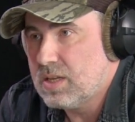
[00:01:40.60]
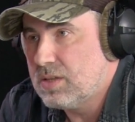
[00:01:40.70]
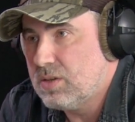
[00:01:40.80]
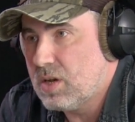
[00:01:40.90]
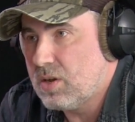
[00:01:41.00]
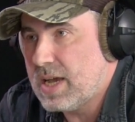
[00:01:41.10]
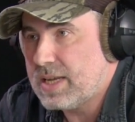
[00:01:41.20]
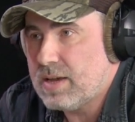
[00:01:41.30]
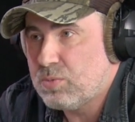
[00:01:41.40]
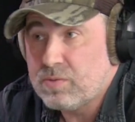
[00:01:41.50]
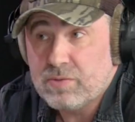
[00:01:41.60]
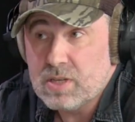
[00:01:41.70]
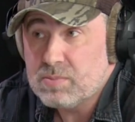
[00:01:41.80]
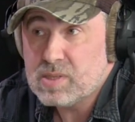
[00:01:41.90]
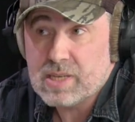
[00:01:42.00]
like I would
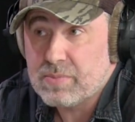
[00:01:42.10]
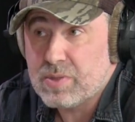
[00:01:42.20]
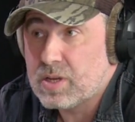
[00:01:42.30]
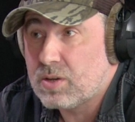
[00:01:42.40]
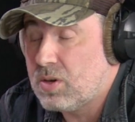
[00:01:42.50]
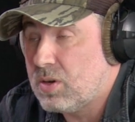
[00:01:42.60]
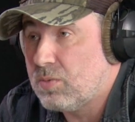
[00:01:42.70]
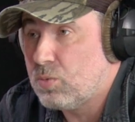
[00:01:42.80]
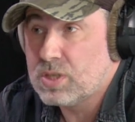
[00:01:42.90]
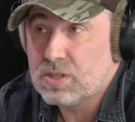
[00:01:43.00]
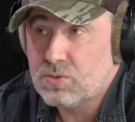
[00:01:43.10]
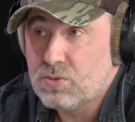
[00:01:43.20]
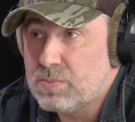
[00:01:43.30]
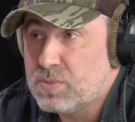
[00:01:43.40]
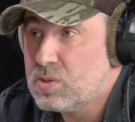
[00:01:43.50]
film something or would
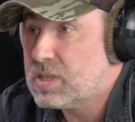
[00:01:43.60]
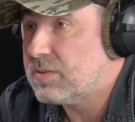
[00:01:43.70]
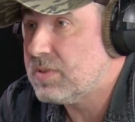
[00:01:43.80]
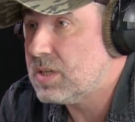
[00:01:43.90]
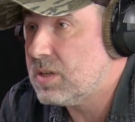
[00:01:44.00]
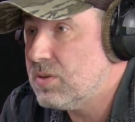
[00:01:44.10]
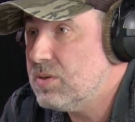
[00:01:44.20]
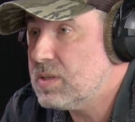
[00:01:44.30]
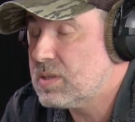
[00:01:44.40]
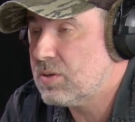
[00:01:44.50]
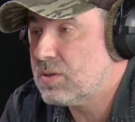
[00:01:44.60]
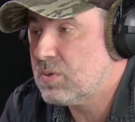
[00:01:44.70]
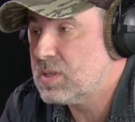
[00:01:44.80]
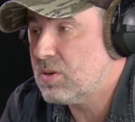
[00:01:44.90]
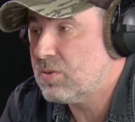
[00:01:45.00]
do a music video. So it
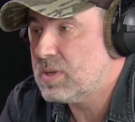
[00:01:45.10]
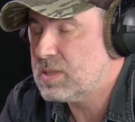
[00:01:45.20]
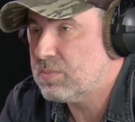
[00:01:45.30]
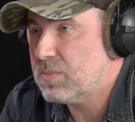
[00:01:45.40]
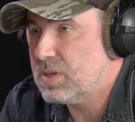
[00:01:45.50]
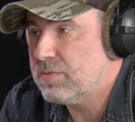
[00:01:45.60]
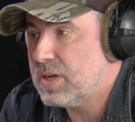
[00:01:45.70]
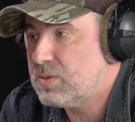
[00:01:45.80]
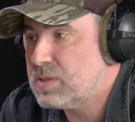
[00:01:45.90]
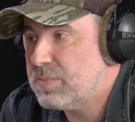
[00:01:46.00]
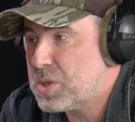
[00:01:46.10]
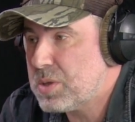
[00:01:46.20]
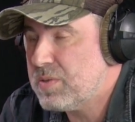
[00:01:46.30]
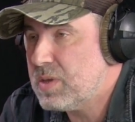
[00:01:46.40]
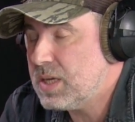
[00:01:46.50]
was always a very
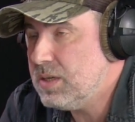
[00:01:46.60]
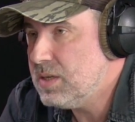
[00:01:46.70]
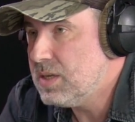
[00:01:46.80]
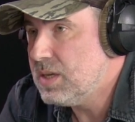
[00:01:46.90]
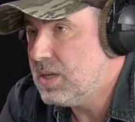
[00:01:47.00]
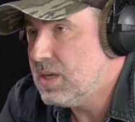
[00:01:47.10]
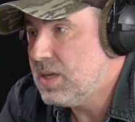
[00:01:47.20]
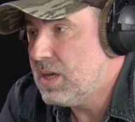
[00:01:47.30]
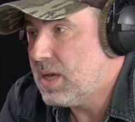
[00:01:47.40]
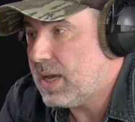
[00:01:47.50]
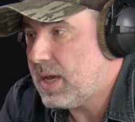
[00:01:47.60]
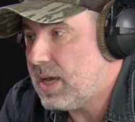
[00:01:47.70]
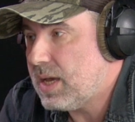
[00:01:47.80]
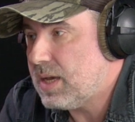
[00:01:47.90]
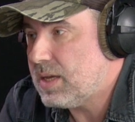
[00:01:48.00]
special thing.
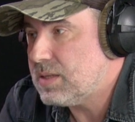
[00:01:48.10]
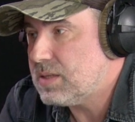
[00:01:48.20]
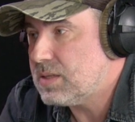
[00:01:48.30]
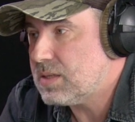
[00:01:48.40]
And